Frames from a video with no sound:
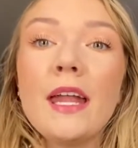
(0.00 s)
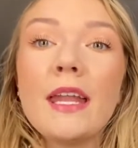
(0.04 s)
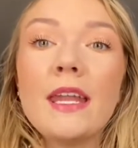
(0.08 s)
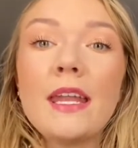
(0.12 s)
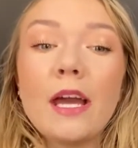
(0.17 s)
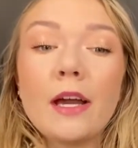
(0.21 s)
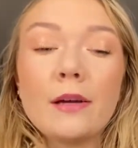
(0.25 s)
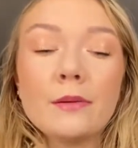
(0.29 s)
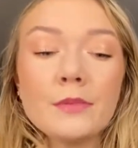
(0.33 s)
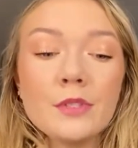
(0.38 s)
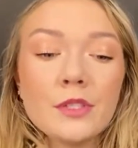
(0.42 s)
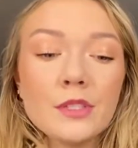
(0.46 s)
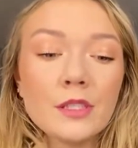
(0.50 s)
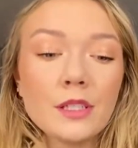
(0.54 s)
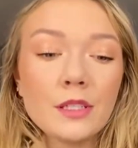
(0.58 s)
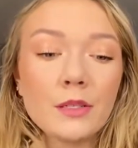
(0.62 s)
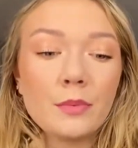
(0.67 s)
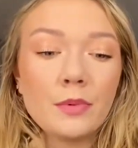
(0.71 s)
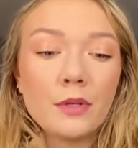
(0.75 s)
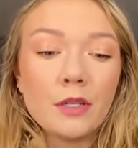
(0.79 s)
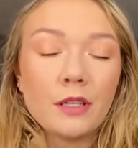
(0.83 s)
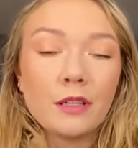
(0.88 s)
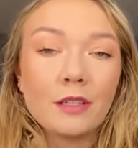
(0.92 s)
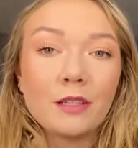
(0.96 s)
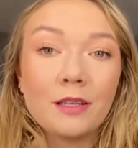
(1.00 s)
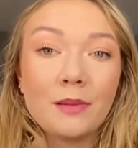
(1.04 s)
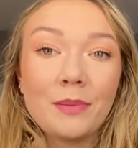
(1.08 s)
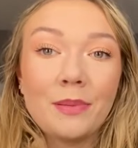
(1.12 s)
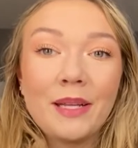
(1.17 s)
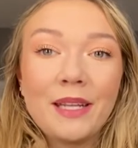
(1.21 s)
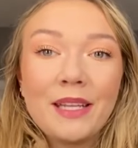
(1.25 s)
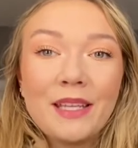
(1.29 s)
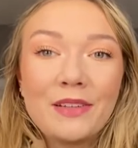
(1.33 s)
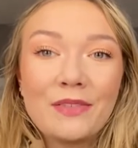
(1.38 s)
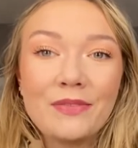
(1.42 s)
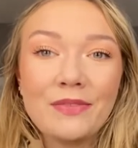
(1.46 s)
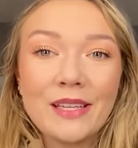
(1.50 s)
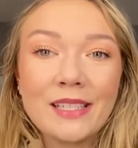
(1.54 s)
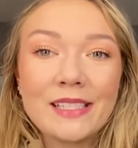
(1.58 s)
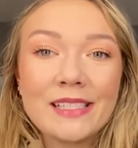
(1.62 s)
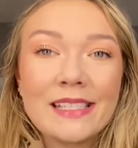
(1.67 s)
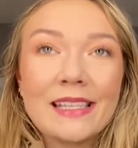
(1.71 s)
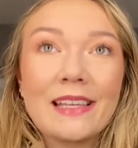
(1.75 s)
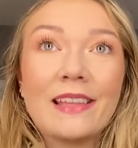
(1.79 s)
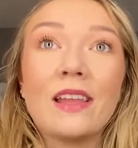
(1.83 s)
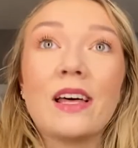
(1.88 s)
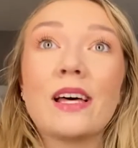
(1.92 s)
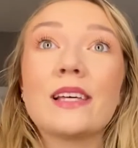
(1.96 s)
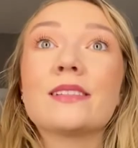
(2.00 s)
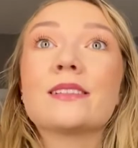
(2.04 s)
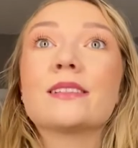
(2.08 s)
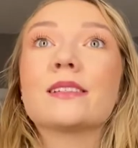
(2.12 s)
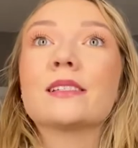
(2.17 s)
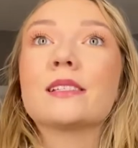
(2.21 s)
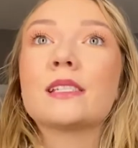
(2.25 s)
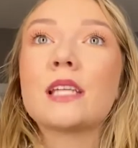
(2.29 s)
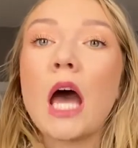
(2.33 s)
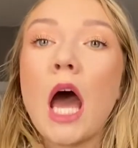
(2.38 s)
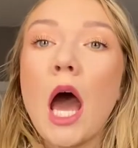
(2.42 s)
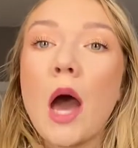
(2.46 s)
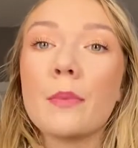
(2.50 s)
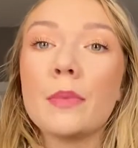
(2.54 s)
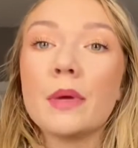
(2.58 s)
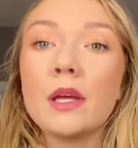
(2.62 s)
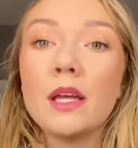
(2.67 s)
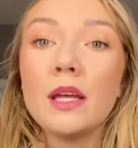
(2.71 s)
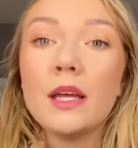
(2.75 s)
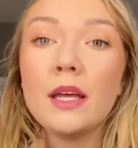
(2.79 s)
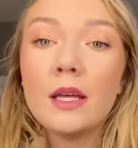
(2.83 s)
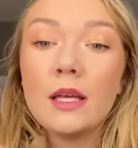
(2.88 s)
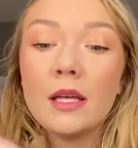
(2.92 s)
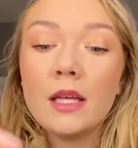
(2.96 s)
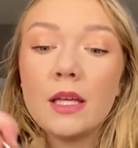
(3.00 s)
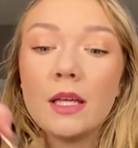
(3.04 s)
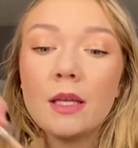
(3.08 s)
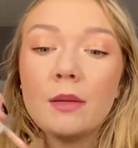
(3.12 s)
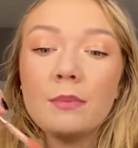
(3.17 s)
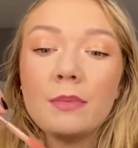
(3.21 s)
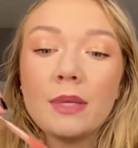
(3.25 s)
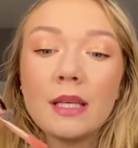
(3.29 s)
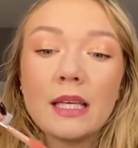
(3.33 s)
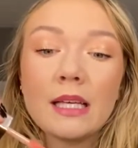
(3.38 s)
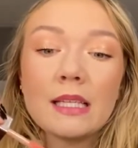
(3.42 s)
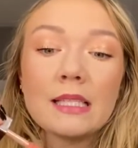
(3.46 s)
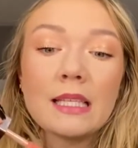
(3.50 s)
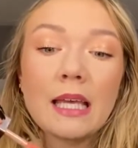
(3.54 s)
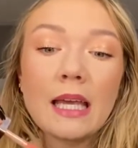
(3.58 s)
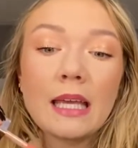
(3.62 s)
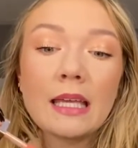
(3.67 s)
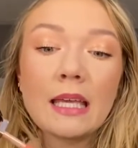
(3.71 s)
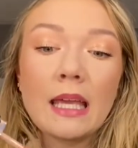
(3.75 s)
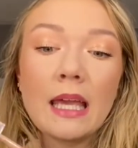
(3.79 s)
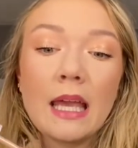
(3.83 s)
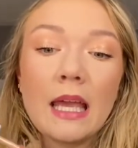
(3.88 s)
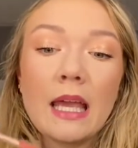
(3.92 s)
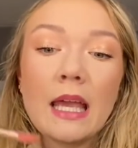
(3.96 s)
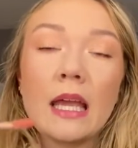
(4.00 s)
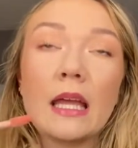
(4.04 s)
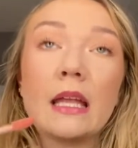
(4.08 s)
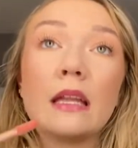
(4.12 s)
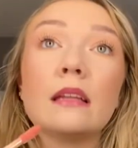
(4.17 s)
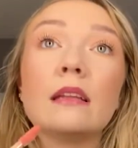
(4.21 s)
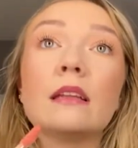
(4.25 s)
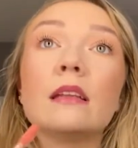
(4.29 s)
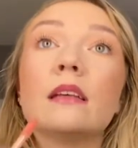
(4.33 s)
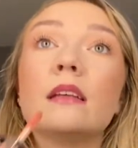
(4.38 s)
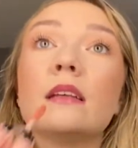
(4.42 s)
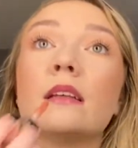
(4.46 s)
Now I'm just gonna put a little bit of the Fenty gloss on top because I can.